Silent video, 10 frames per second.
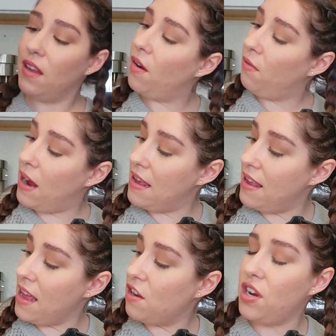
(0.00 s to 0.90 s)

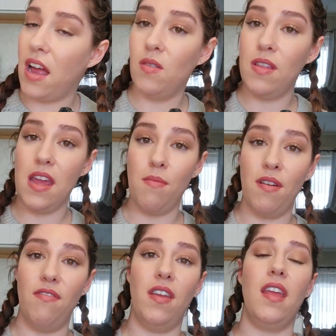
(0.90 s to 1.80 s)
Raising a Child with
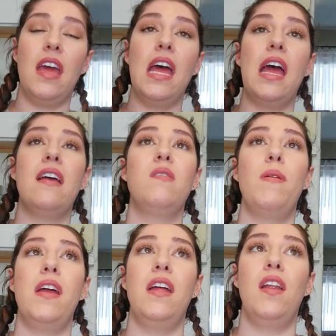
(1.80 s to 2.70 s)
Hemophilia, has
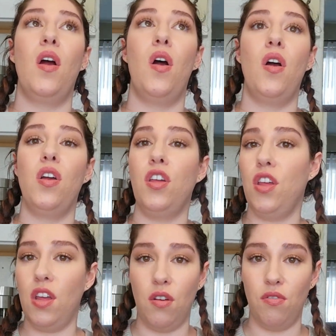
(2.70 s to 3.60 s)
been
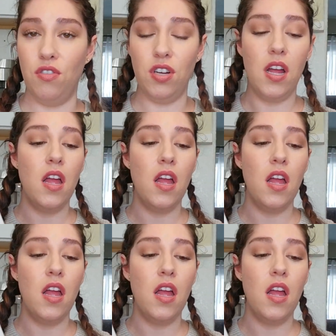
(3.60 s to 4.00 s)
huge.